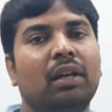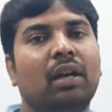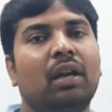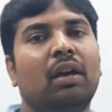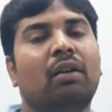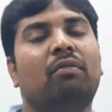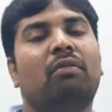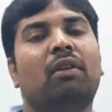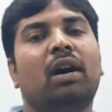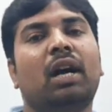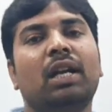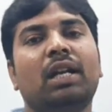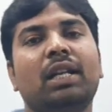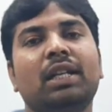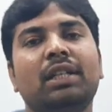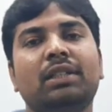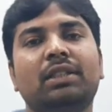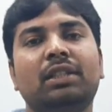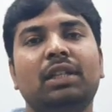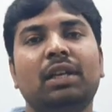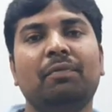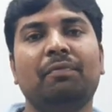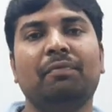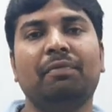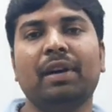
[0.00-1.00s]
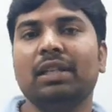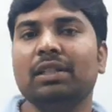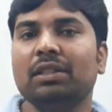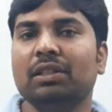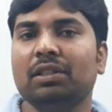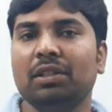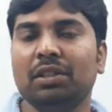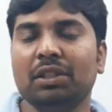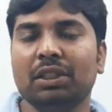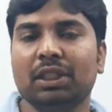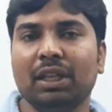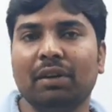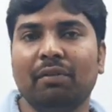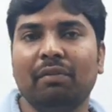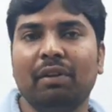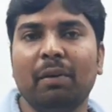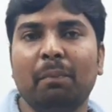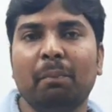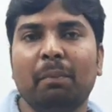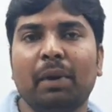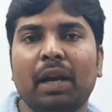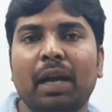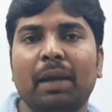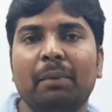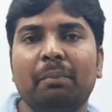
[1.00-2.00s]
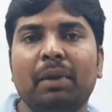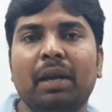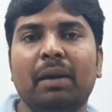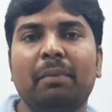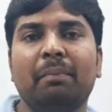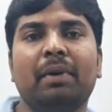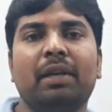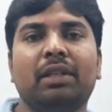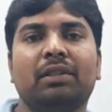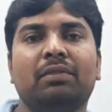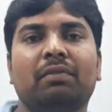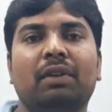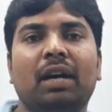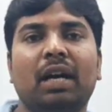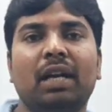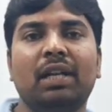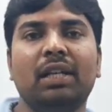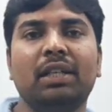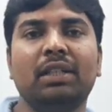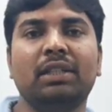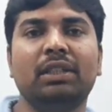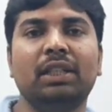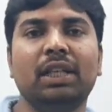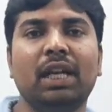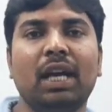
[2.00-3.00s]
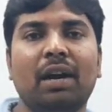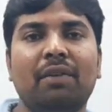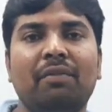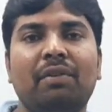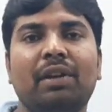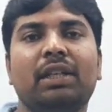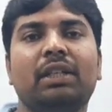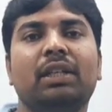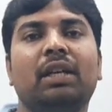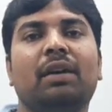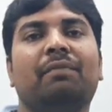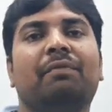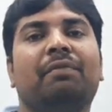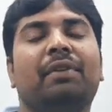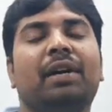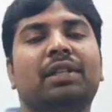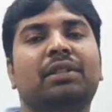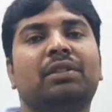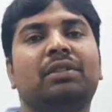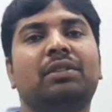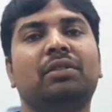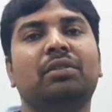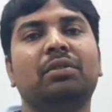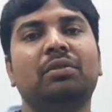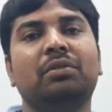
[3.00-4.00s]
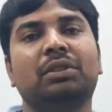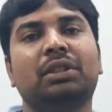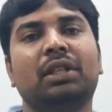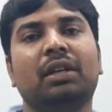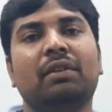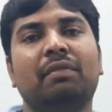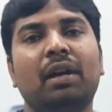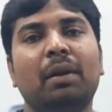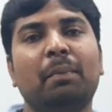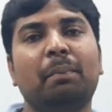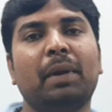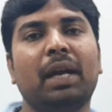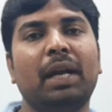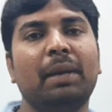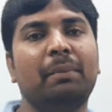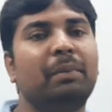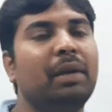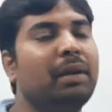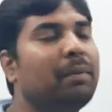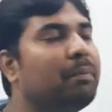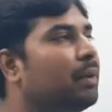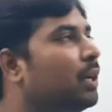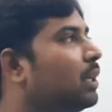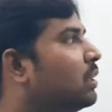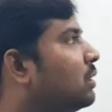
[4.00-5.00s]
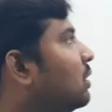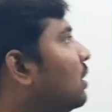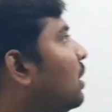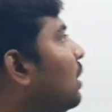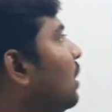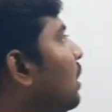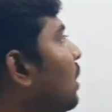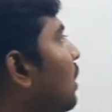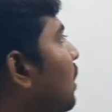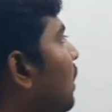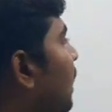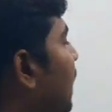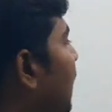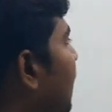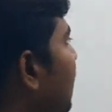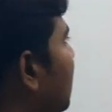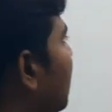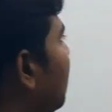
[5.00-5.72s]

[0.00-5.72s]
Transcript: What is the first 7 prime numbers? What is the average of first 7 prime numbers? Take